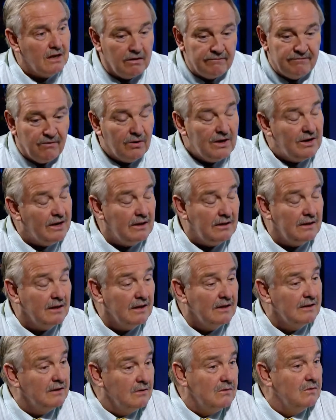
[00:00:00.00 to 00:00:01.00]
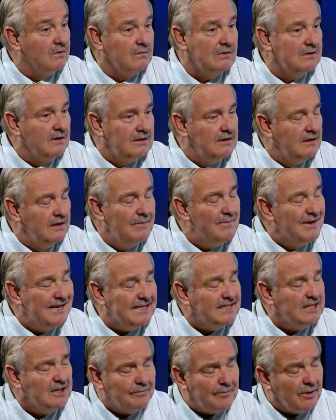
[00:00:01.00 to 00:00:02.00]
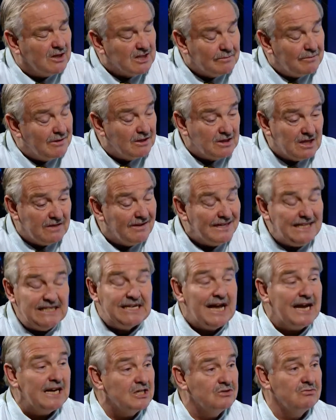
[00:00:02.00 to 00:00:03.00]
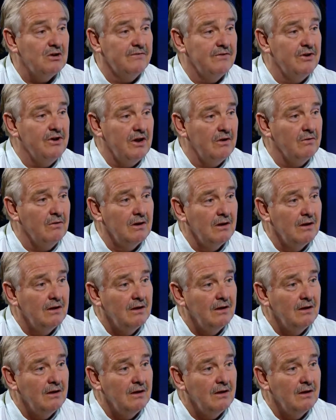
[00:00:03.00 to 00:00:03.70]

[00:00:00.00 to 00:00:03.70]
avoiding or eliminating the possibility of any tax revenue,